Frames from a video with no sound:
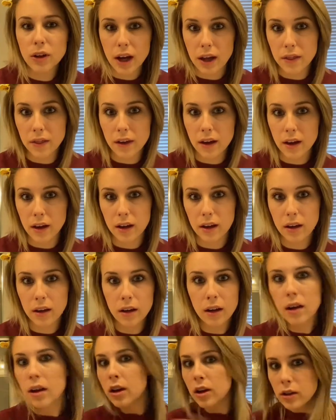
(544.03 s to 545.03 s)
and
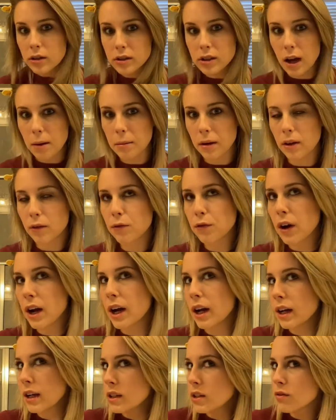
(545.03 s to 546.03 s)
then stop being
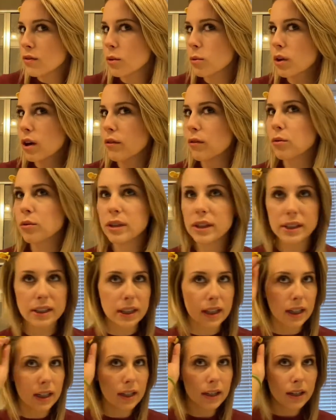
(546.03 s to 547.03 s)
friends for whatever
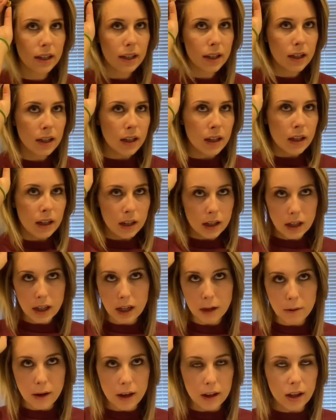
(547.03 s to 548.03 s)
reason.
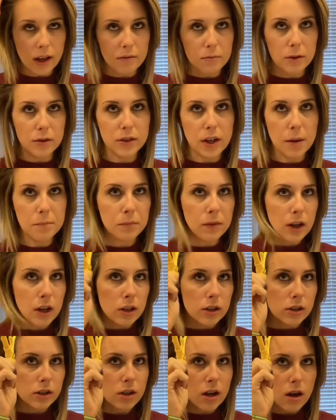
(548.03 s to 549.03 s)
Anyway, life moves on.
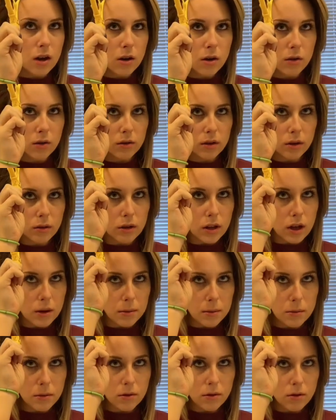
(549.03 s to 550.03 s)
So there were a lot of
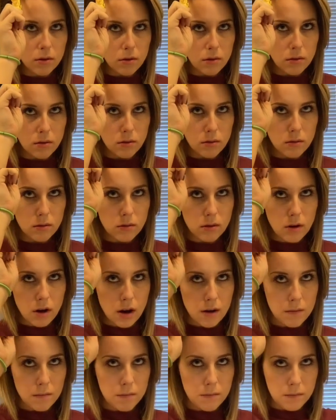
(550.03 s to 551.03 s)
people who
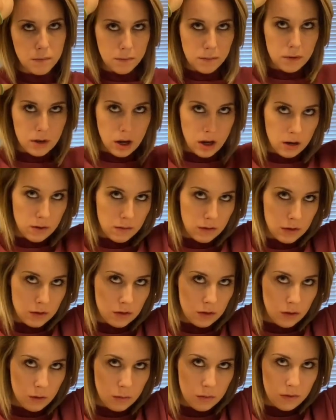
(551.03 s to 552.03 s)
I kind of
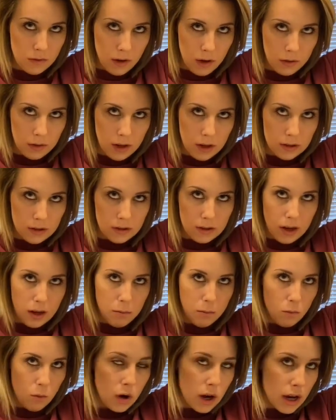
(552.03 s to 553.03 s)
assumed felt that
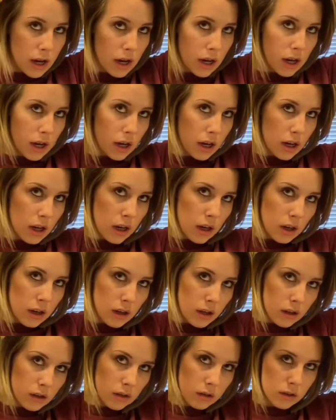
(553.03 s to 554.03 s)
same way.
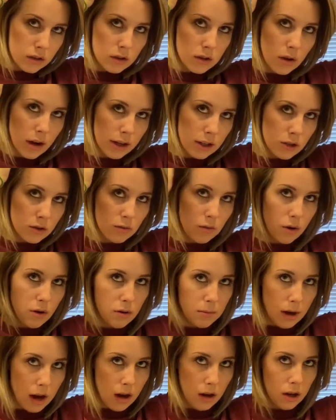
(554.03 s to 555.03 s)
So I just wrote
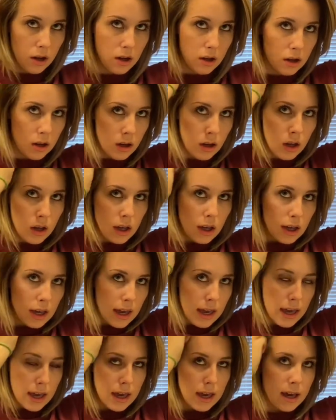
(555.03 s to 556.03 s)
about it,
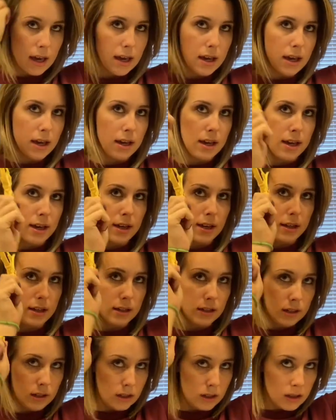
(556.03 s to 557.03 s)

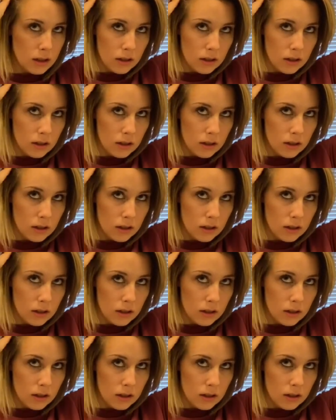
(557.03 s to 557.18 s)
and